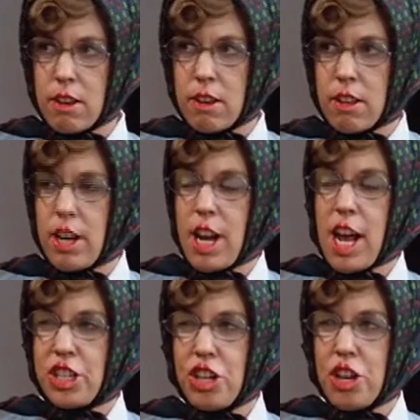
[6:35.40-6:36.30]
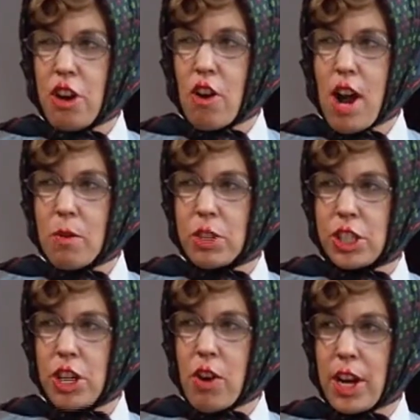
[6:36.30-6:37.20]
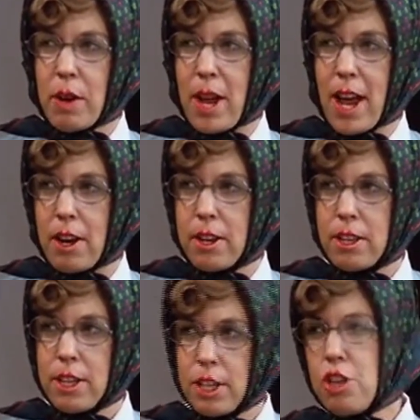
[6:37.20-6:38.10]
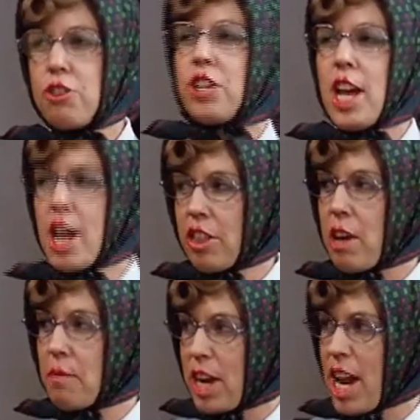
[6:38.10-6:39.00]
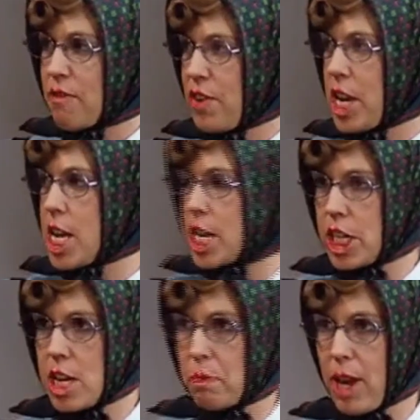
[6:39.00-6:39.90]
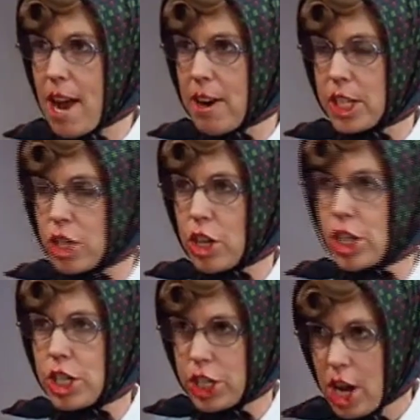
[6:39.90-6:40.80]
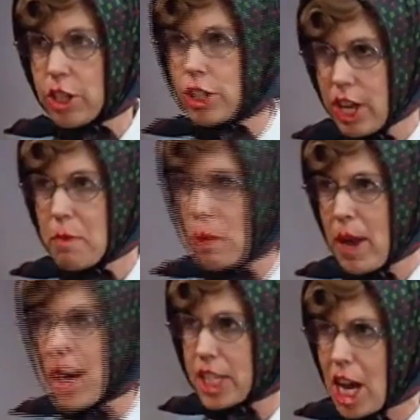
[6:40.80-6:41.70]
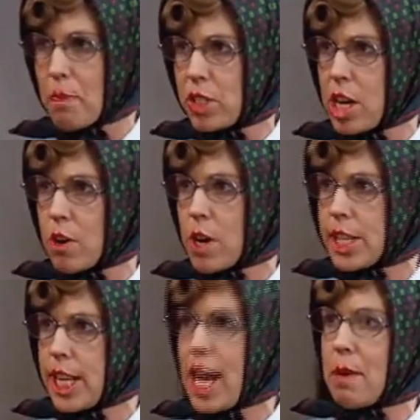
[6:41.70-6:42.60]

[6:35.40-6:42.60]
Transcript: Did you know who I was talking about. You tell them that Alvinia T. Plow is looking to talk to them about a top secret